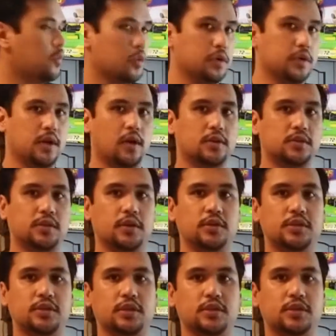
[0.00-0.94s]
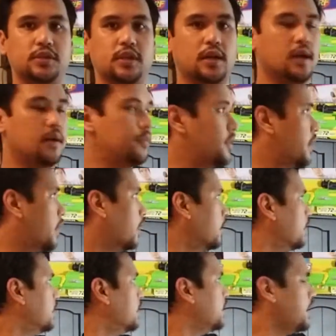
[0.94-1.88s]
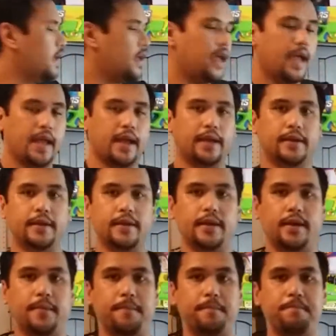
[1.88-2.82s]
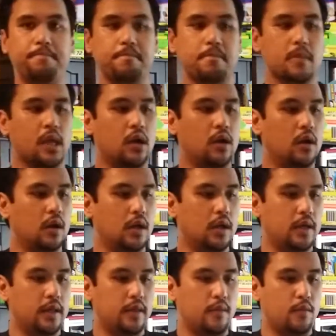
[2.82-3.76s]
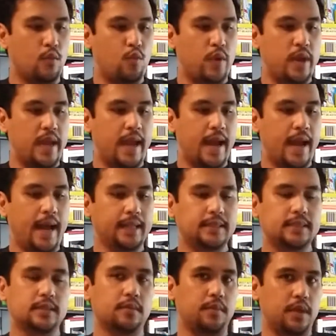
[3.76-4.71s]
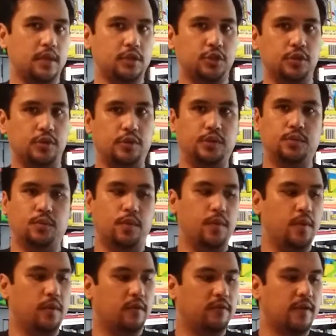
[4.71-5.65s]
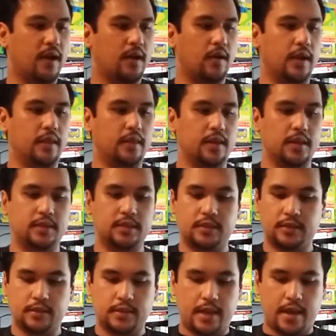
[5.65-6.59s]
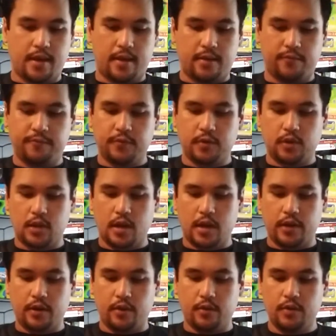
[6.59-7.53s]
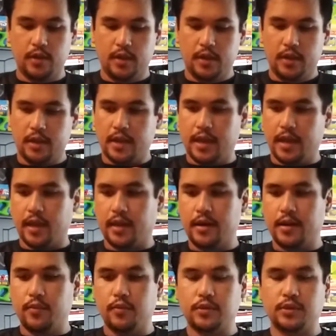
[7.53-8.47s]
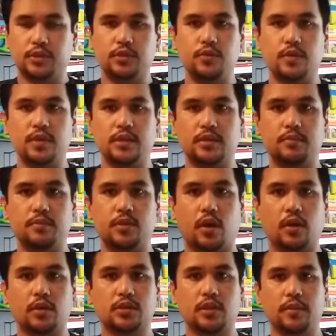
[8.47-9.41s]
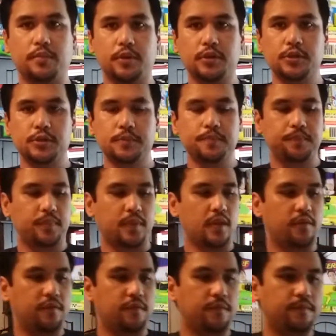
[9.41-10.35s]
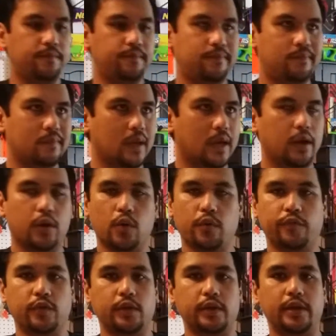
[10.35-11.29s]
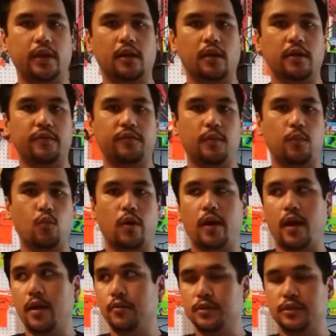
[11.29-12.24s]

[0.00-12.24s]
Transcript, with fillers: more darts that are still stuck up there. And we had some issues when we were firing this at full auto, and it was doing some dart slippage. I don't know if you could hear it from where I